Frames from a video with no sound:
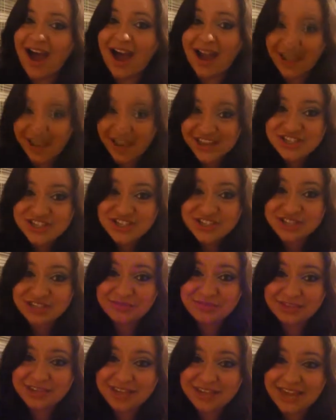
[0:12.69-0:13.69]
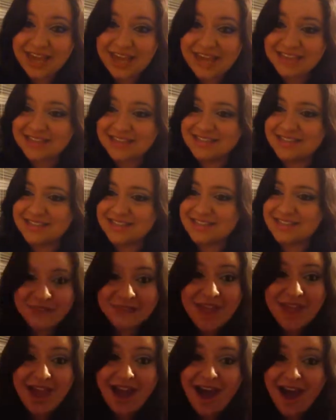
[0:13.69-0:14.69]
I actually really like this.
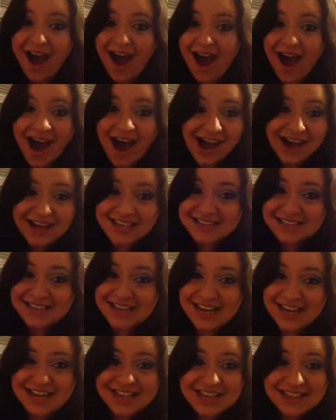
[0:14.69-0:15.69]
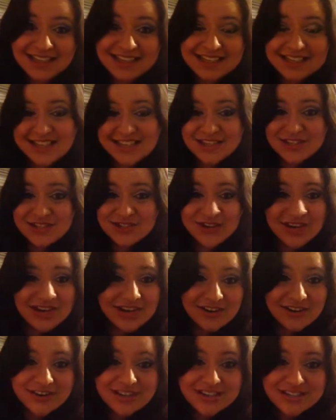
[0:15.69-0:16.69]
I say let's get
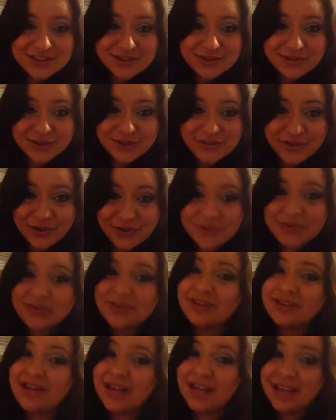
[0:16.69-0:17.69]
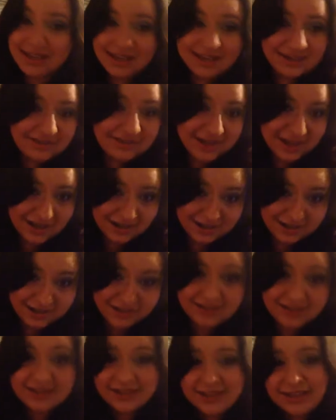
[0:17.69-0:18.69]
straight on into the review. And
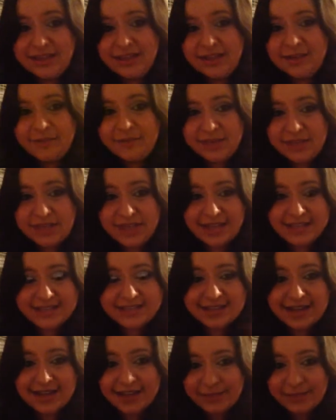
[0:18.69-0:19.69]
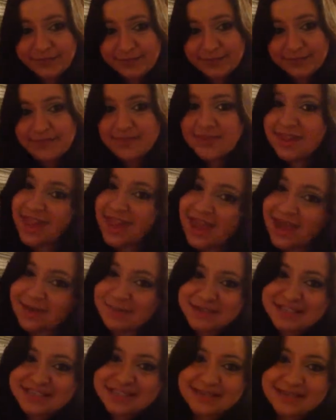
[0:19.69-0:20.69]
uh, yes, I
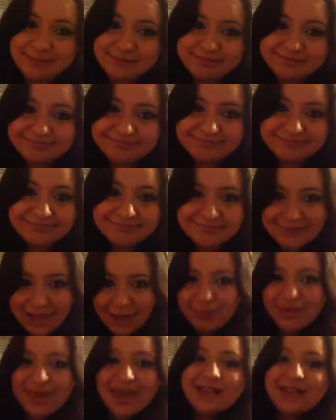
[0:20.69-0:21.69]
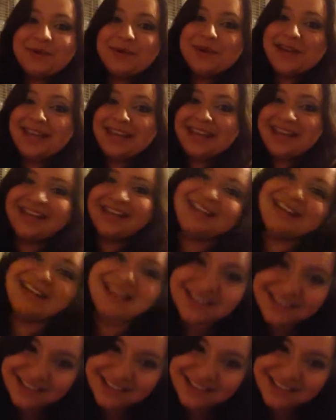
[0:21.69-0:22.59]
am a sim. Happy Halloween.